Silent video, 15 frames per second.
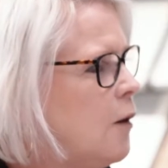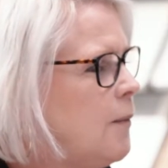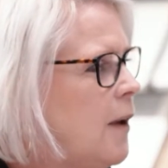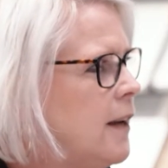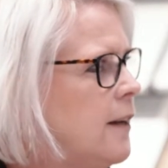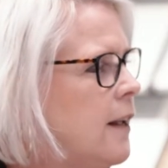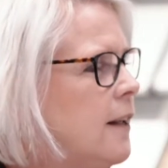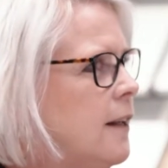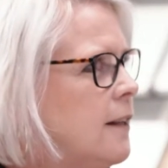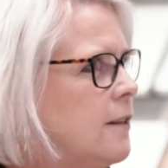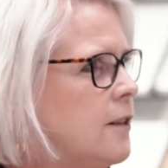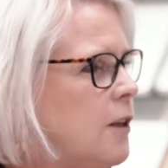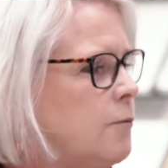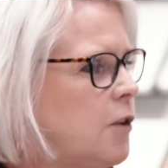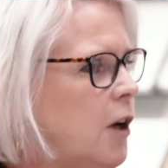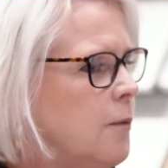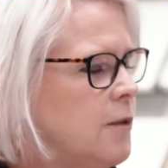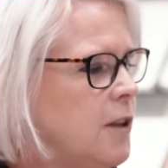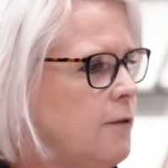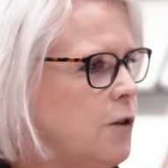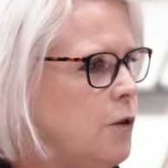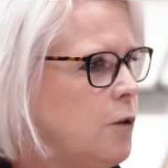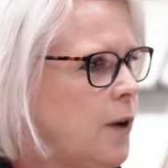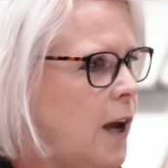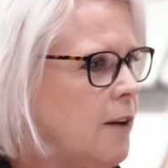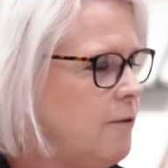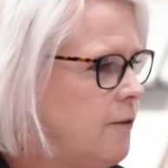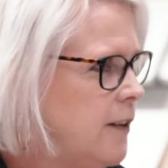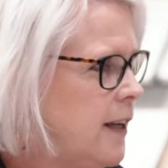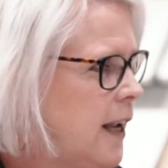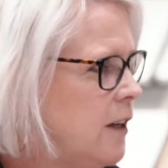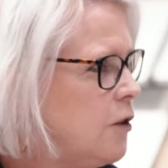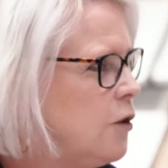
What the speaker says: I mean, sometimes if you have Vignette,